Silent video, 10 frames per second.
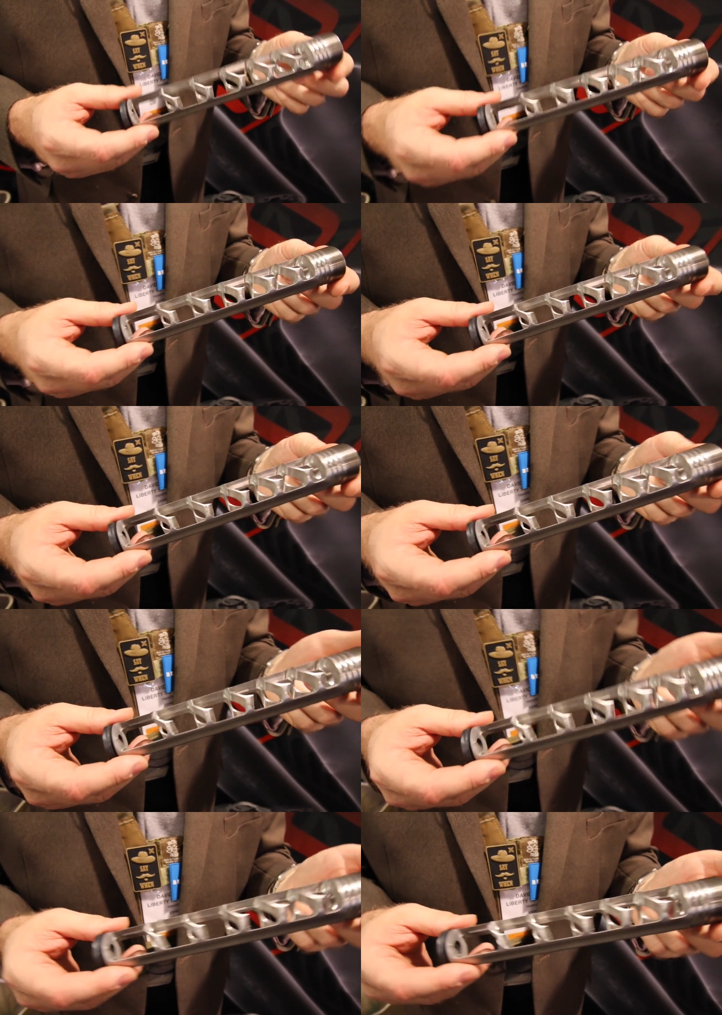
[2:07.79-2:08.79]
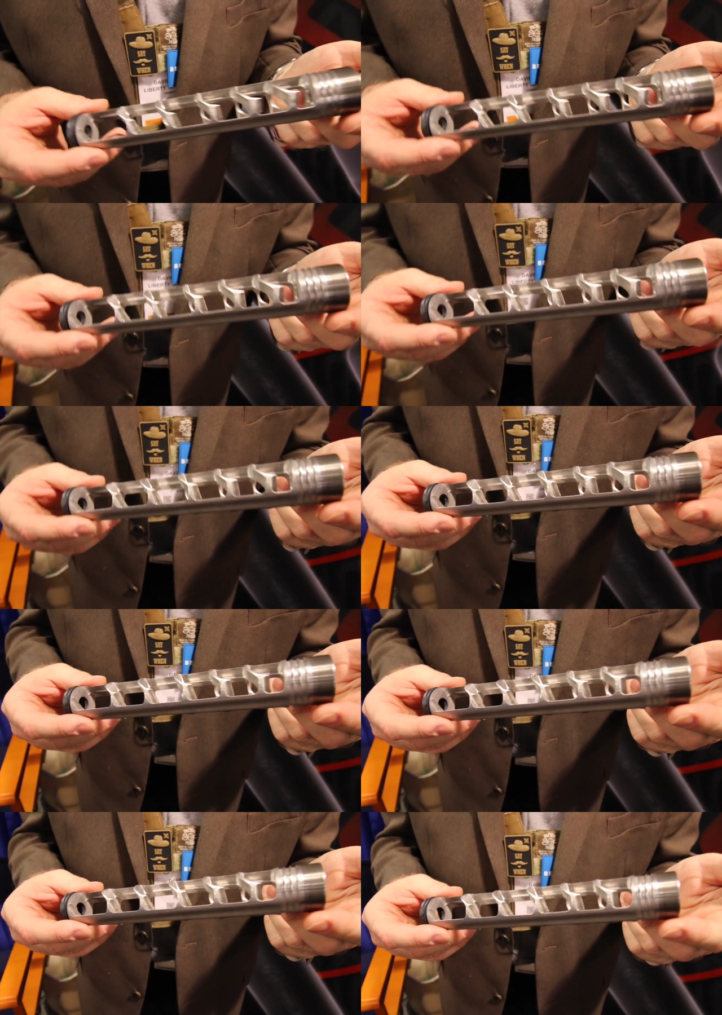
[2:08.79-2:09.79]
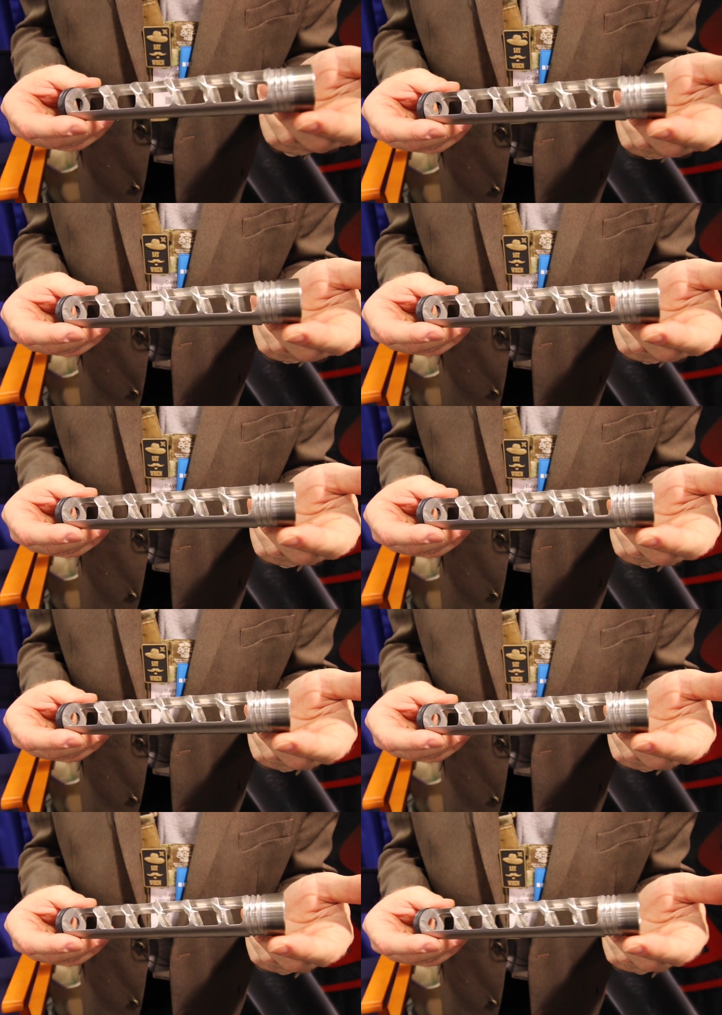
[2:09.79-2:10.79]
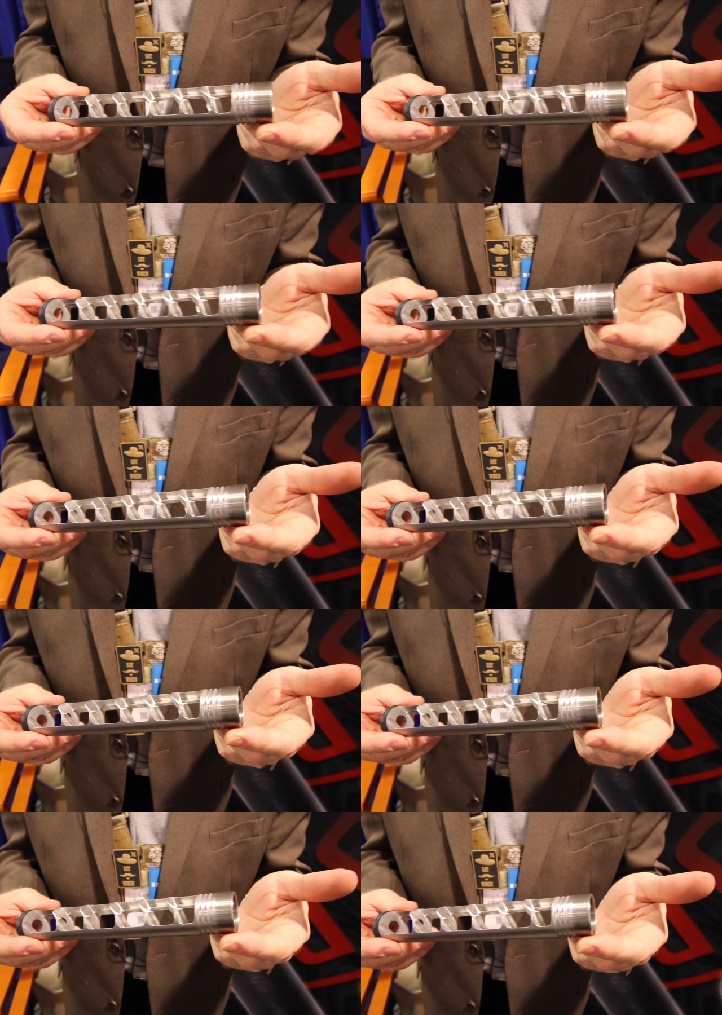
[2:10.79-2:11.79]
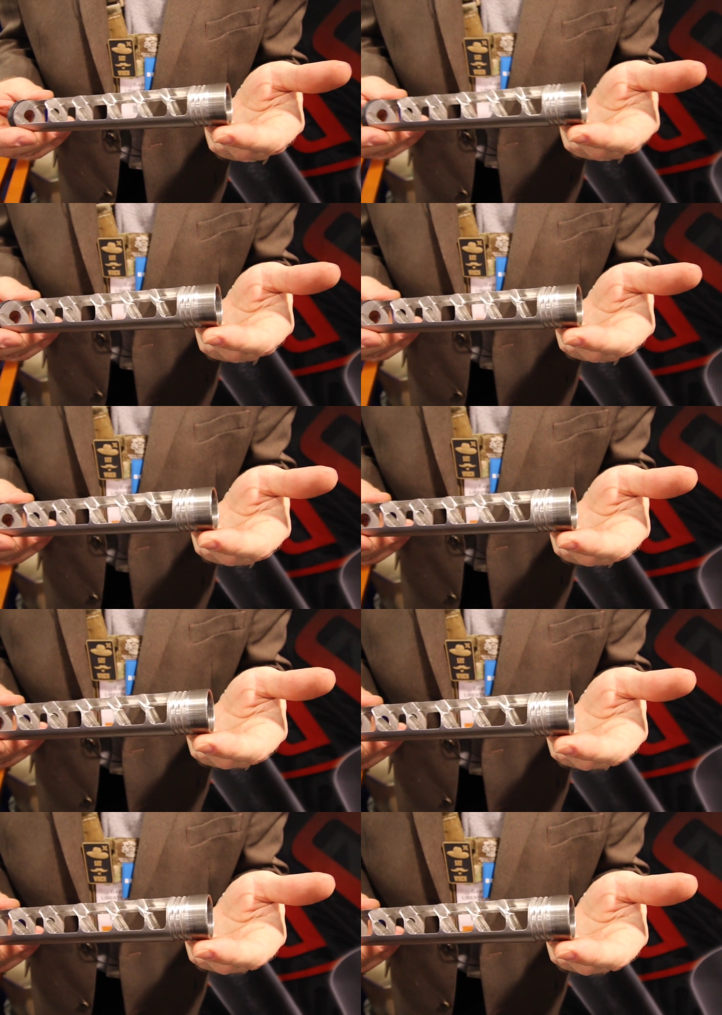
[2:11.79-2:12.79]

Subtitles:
[unreadable: no face in view]